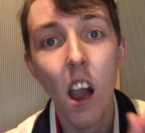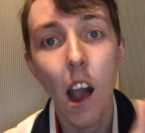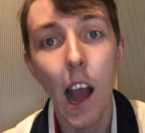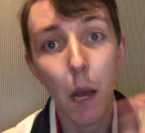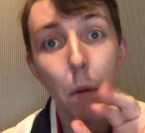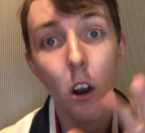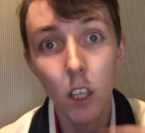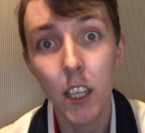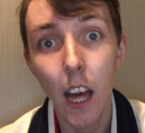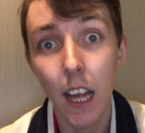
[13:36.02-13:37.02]
I
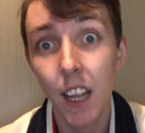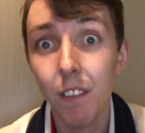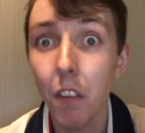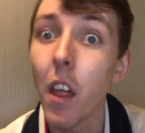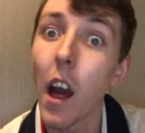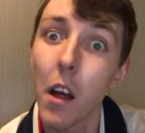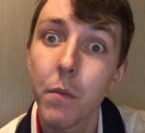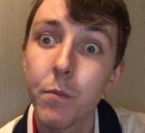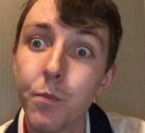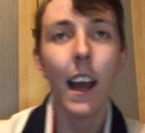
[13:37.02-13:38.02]
apologise for that.
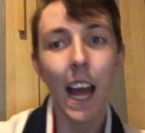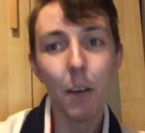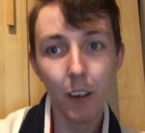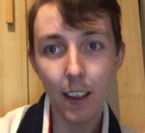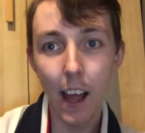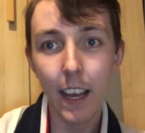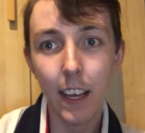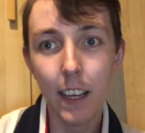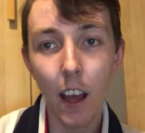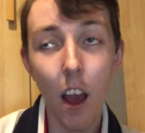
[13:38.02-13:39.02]
And I was
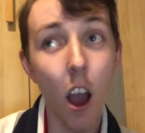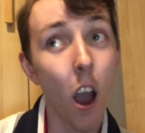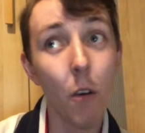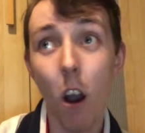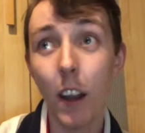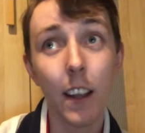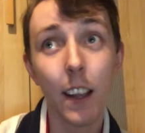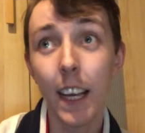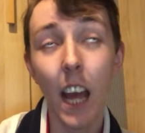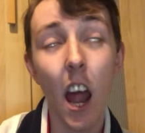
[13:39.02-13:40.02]
like, oh,
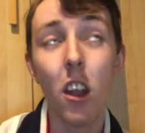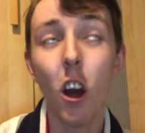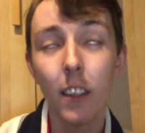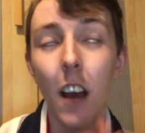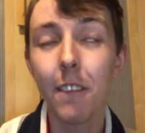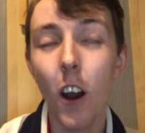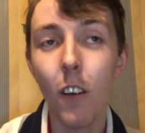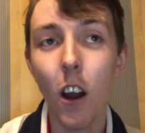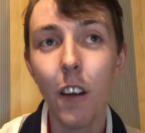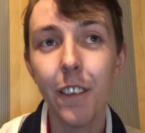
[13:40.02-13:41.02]
honestly, not that
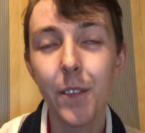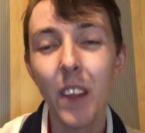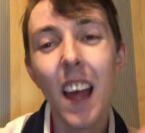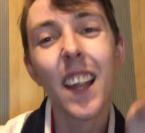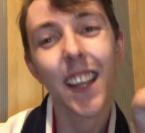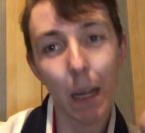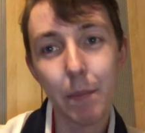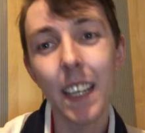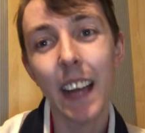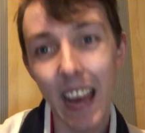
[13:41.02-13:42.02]
far off.
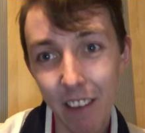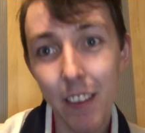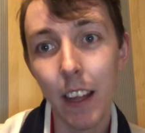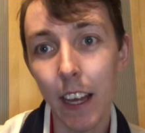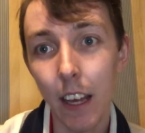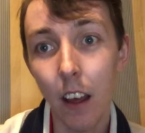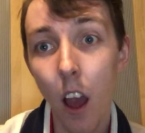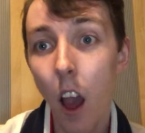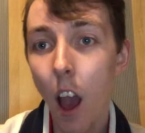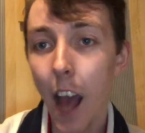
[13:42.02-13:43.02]
Slipped in KFC,
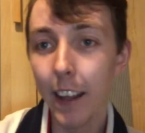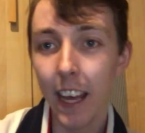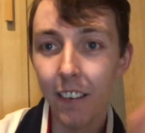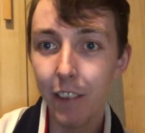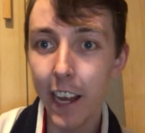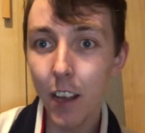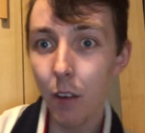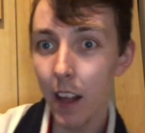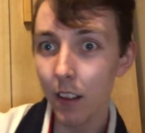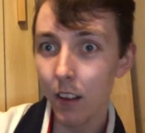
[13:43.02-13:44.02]
and her face
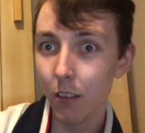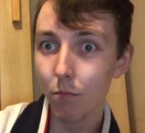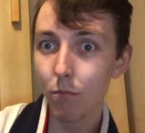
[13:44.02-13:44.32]
went,